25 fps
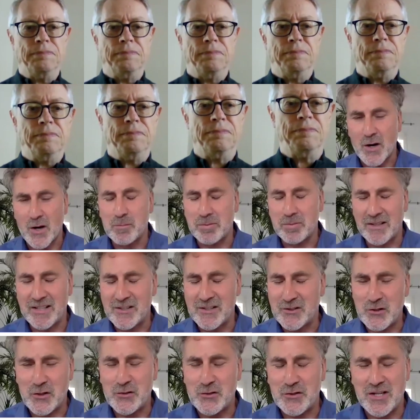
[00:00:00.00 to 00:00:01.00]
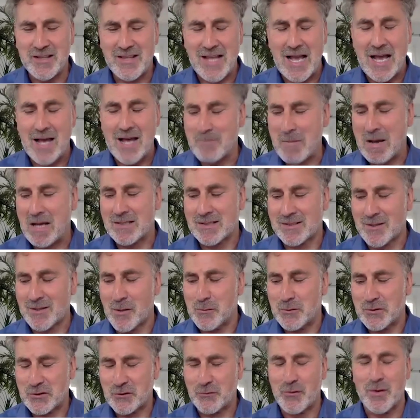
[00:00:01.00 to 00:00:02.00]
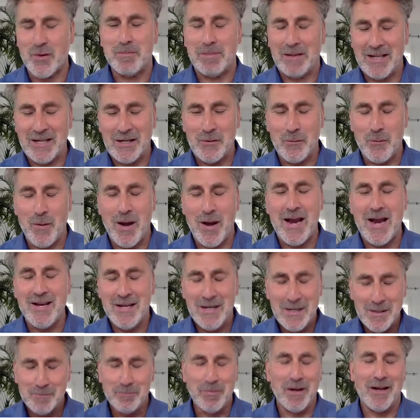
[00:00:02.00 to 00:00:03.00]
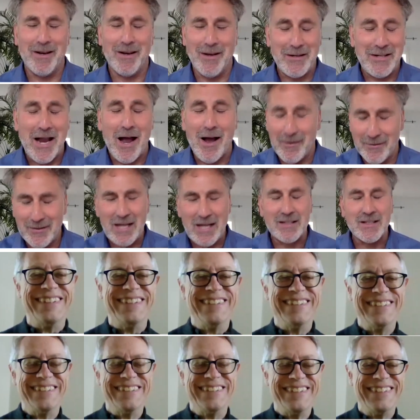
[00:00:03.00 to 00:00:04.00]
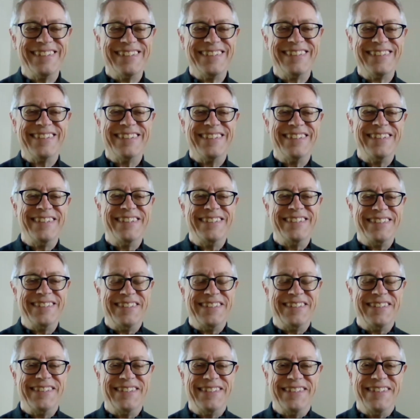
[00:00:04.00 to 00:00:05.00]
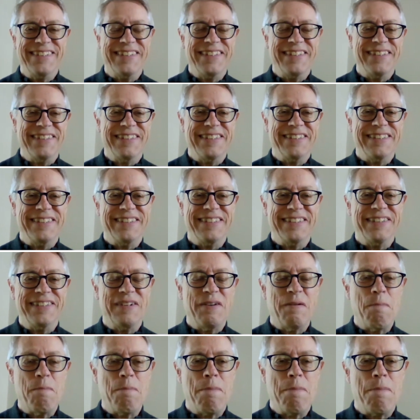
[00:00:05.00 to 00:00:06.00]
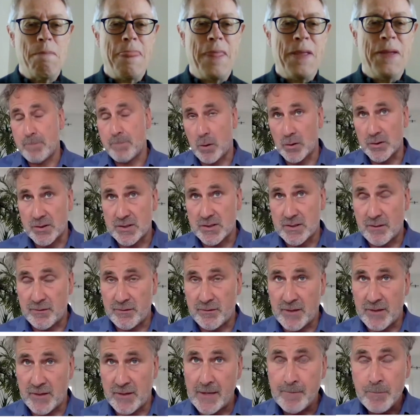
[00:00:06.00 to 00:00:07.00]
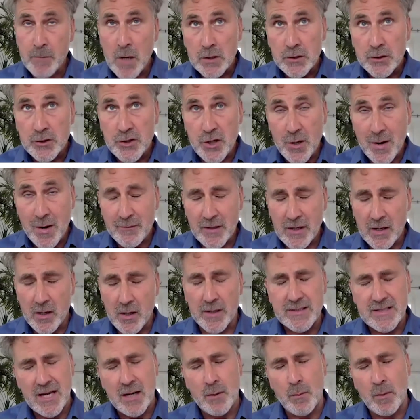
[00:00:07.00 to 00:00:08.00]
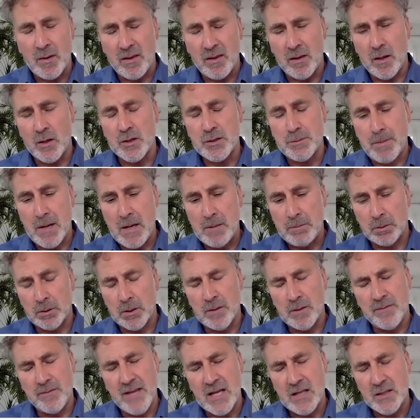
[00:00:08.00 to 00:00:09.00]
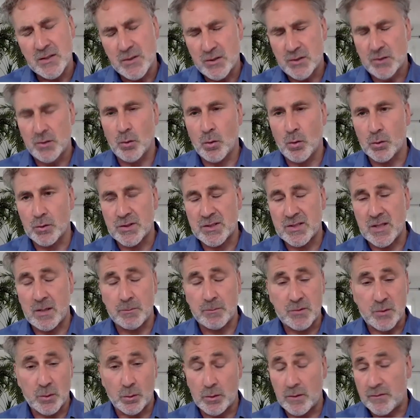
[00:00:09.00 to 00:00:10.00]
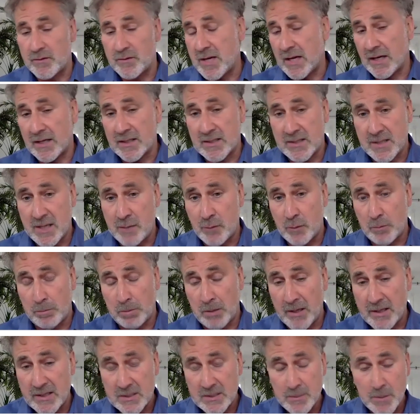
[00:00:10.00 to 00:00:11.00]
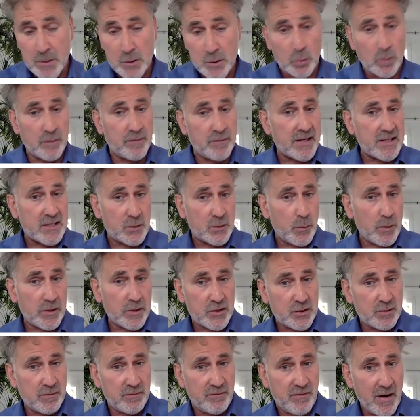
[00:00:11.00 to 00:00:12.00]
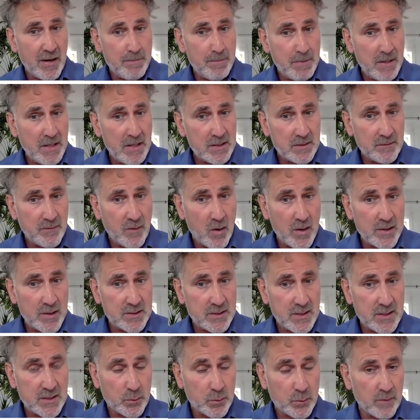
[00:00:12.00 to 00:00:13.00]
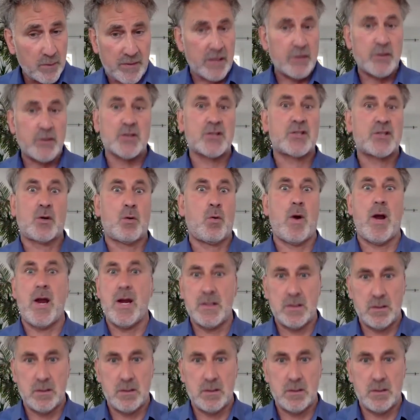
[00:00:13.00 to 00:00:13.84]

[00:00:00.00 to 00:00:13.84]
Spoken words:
I'm so pleased you did that math. I was scribbling away. But, yeah. So, and that's obviously a very positive thing. Do you have any idea whether those people have then sought some sort of nicotine replacement, or have they switched to vaping devices, or have they just quit?